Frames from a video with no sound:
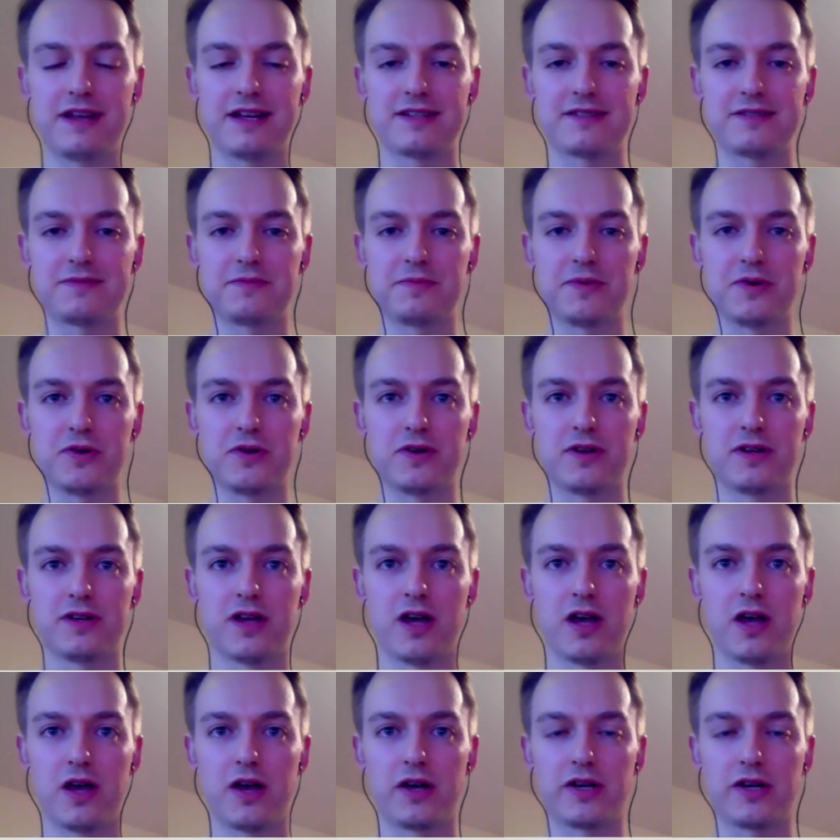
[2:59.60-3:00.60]
flat spot
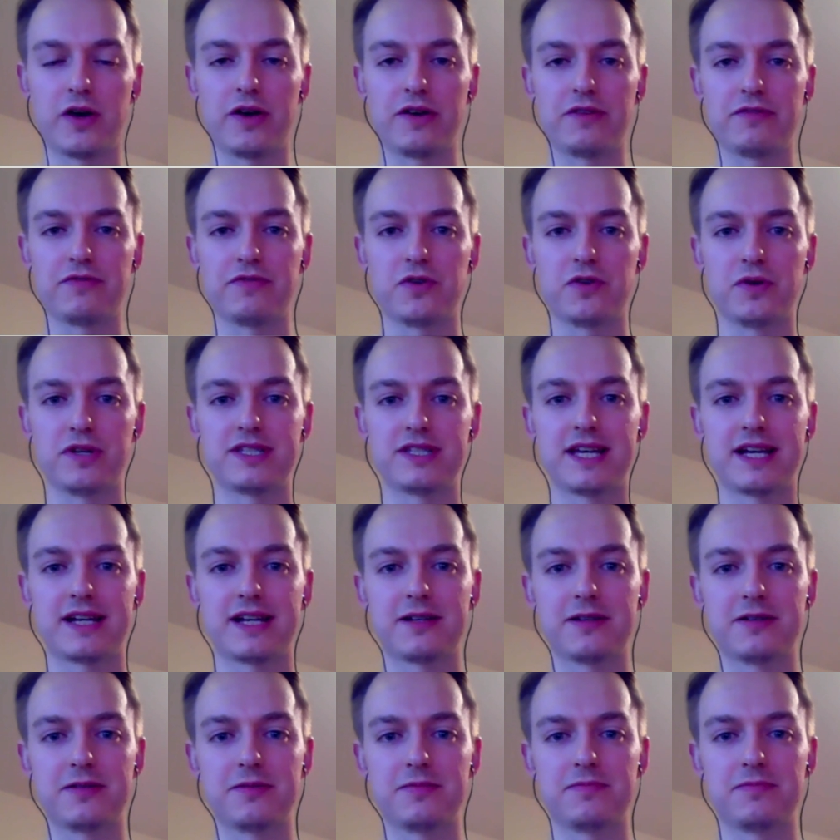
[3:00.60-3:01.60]
going for a
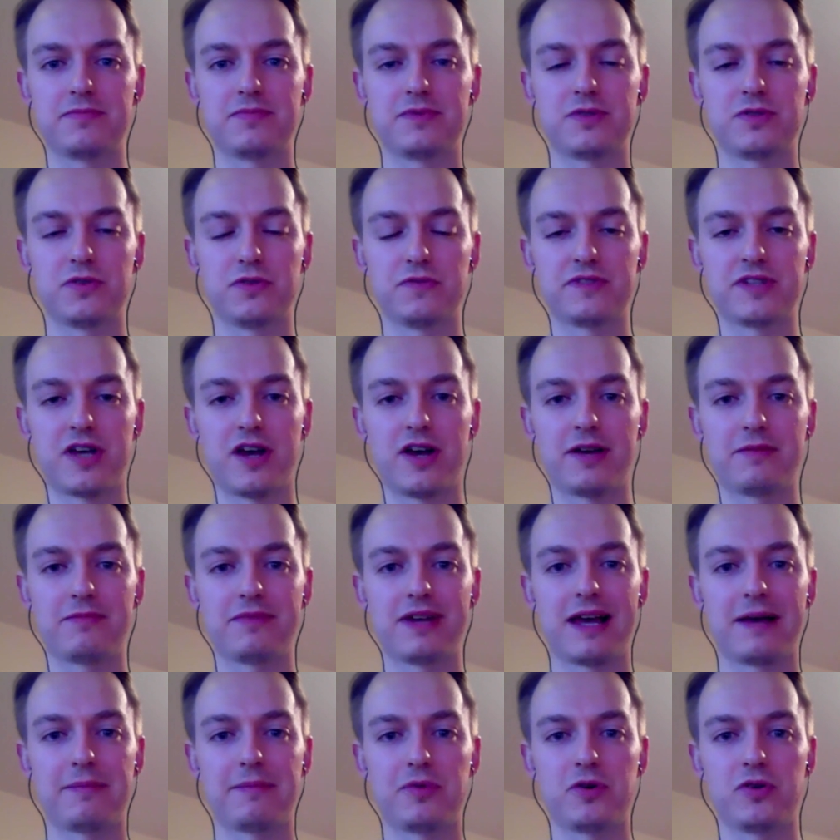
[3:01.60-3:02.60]
second sort of
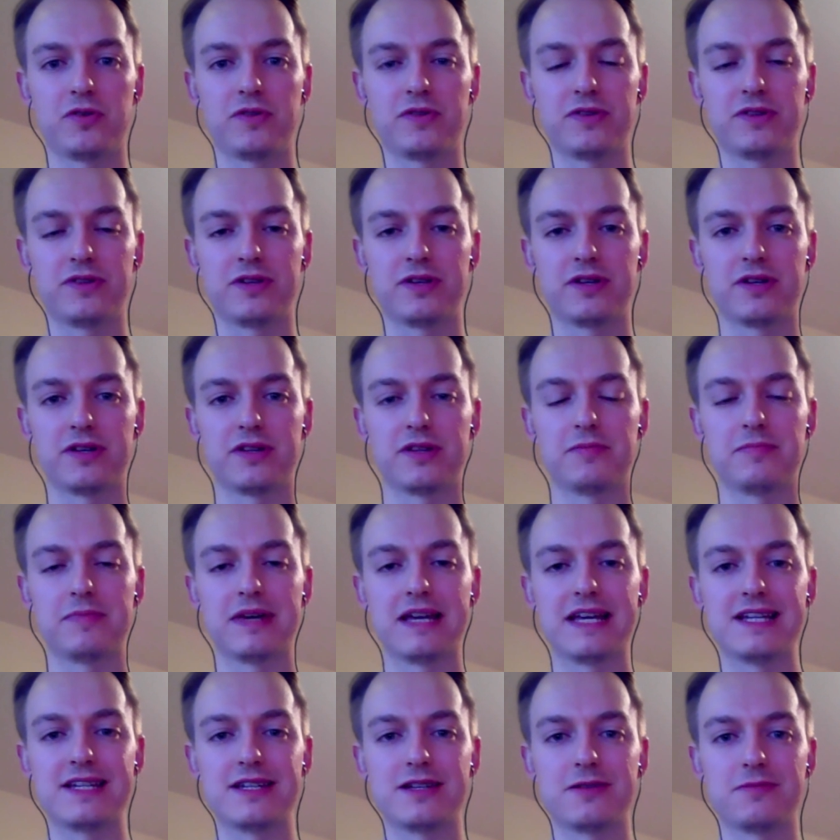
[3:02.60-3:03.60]
timed lap on the
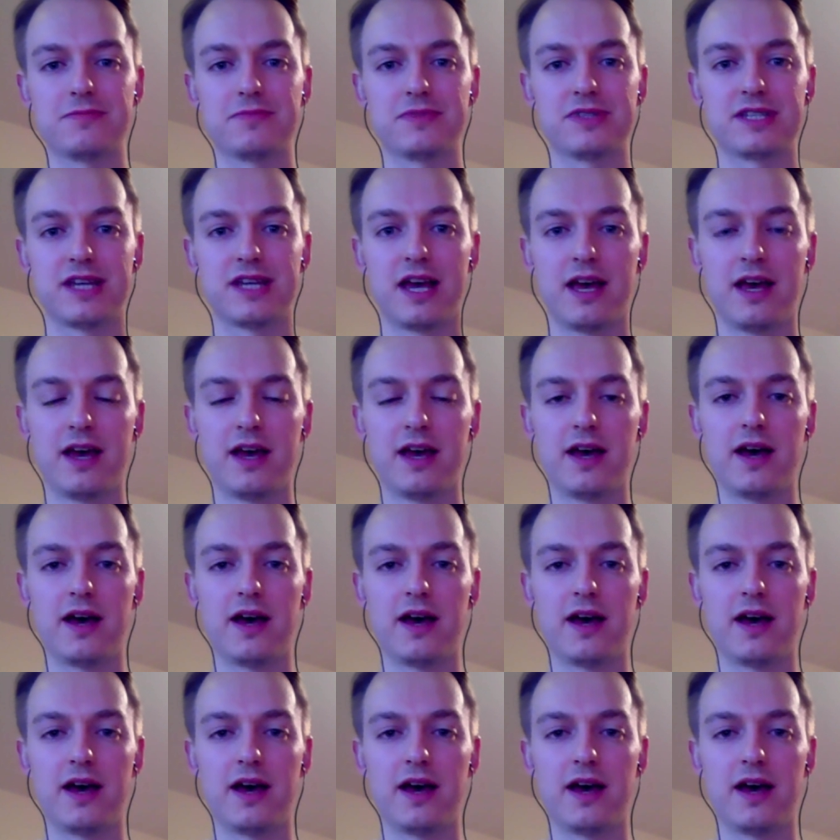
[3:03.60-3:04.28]
mediums,